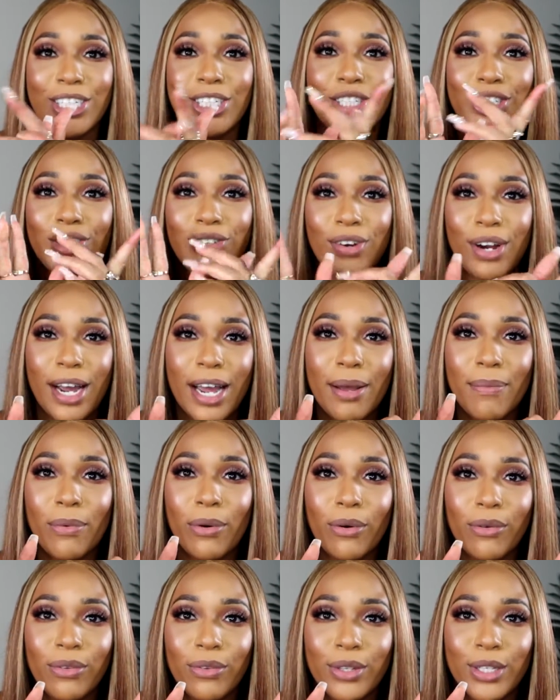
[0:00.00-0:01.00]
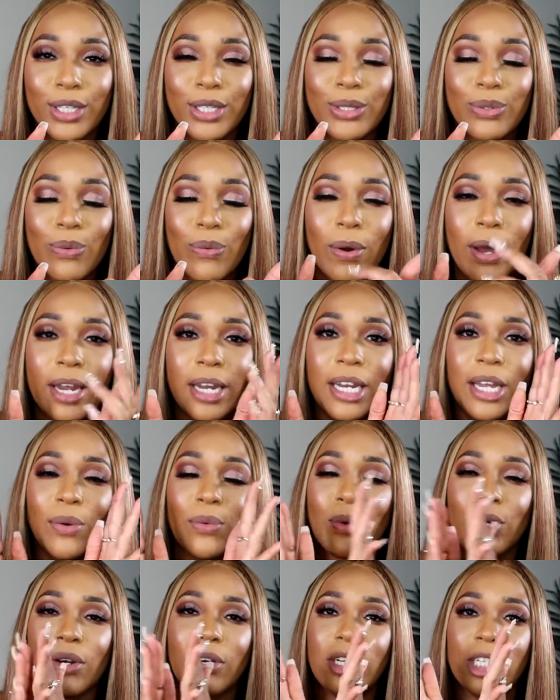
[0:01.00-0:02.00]
try both of these on, and
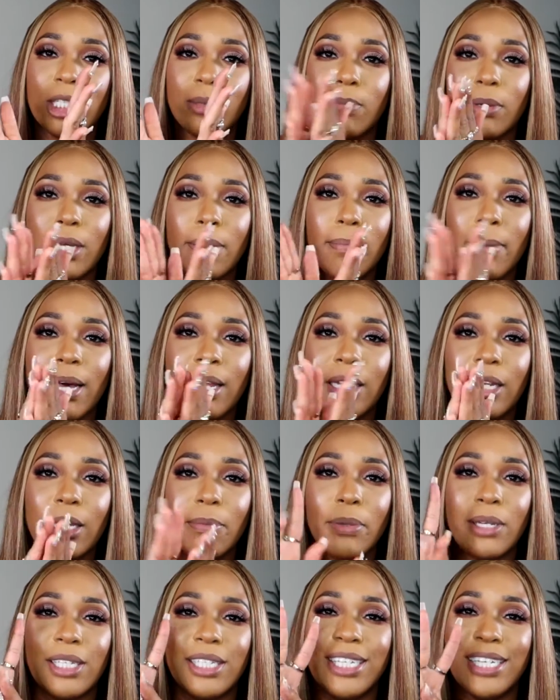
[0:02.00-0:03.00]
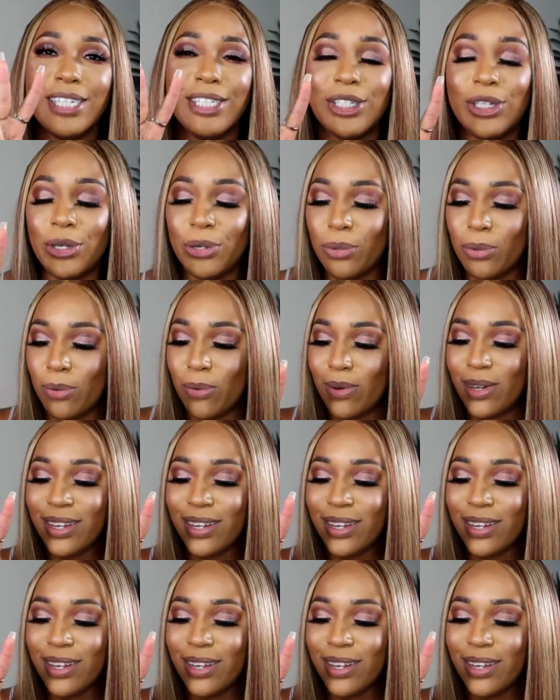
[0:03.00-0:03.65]
we're gonna split my lip into two.